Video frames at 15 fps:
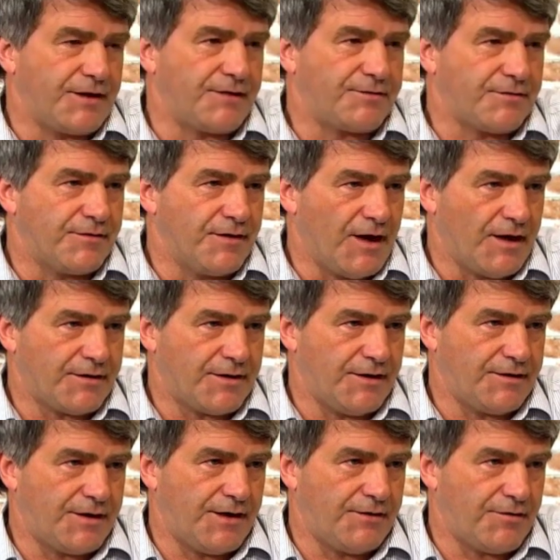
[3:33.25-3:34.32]
This is not
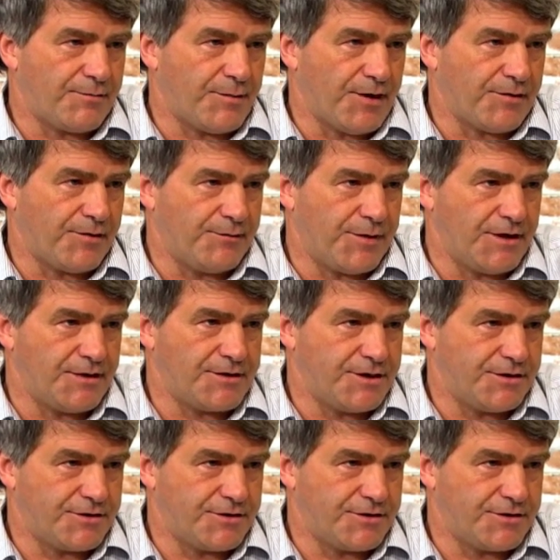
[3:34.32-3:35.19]
their responsibility.